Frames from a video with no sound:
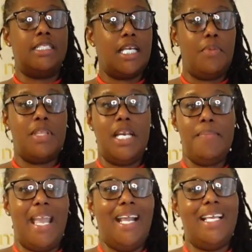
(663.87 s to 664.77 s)
Doesn't come with any
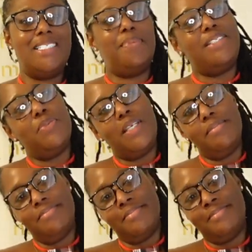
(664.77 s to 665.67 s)
panties, but do we
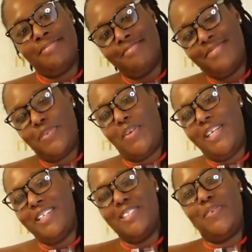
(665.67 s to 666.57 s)

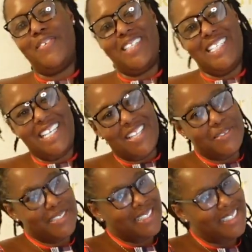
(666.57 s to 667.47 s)
really need
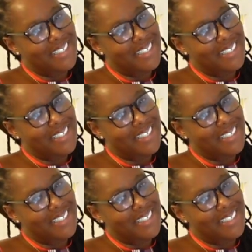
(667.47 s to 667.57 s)
those?